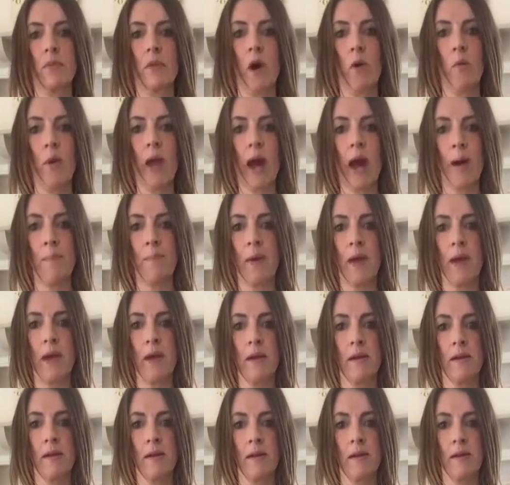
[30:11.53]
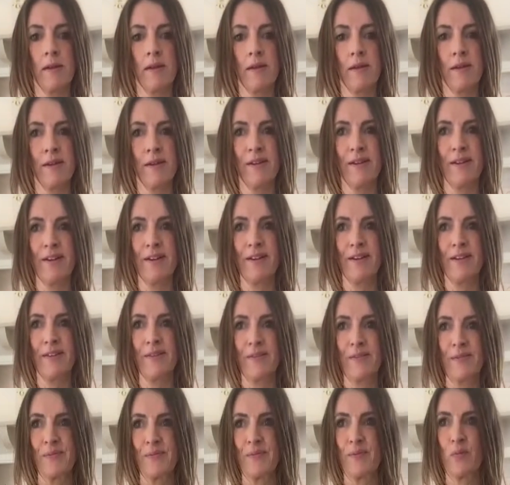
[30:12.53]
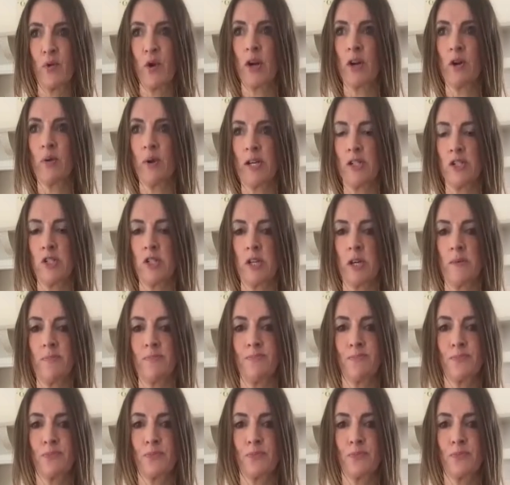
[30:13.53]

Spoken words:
Are we happy? Got a question?